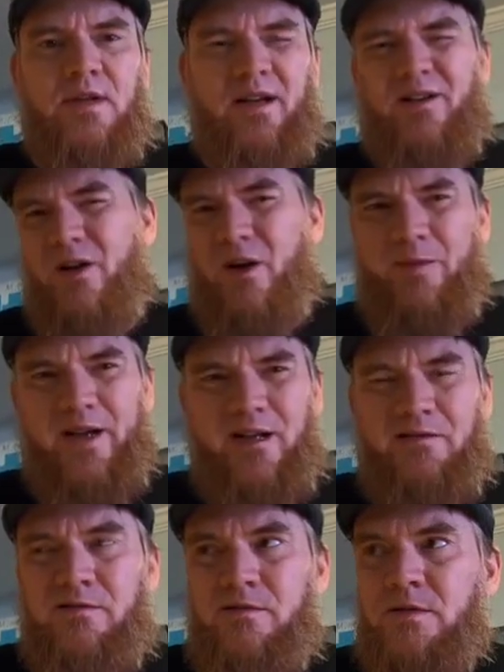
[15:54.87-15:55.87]
I don't know how
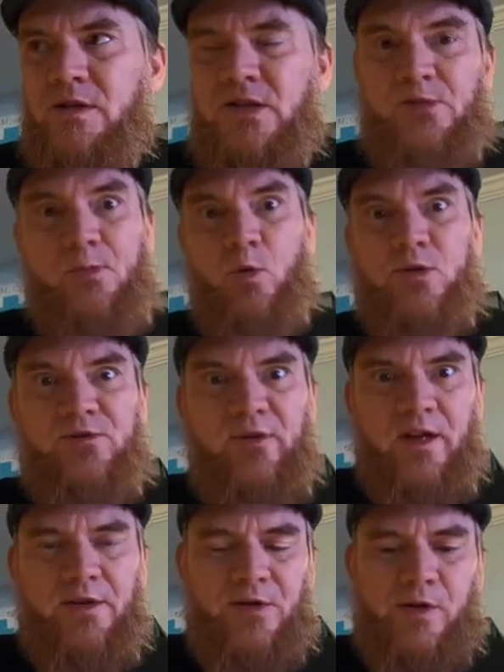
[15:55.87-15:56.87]
many sports
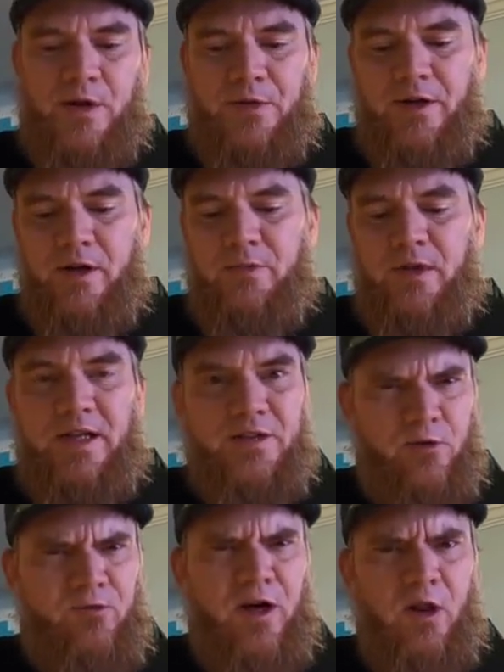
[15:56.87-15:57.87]
fans are out there, but I
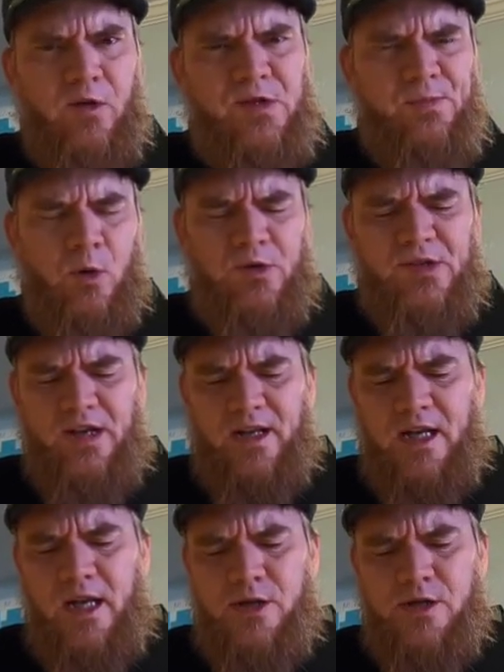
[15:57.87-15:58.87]
do follow sports on
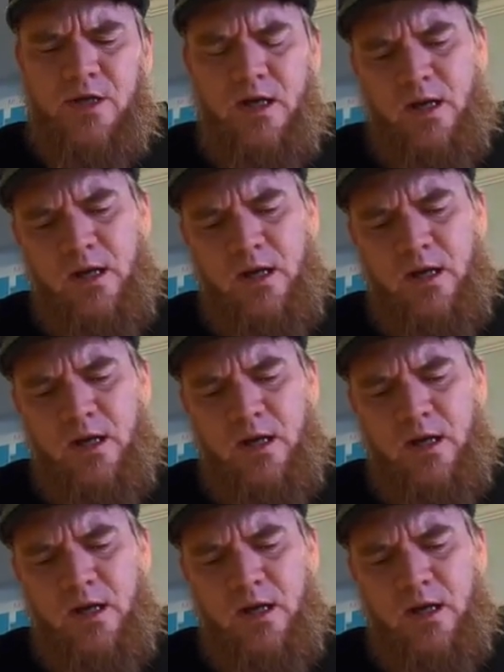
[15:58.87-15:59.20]
occasion.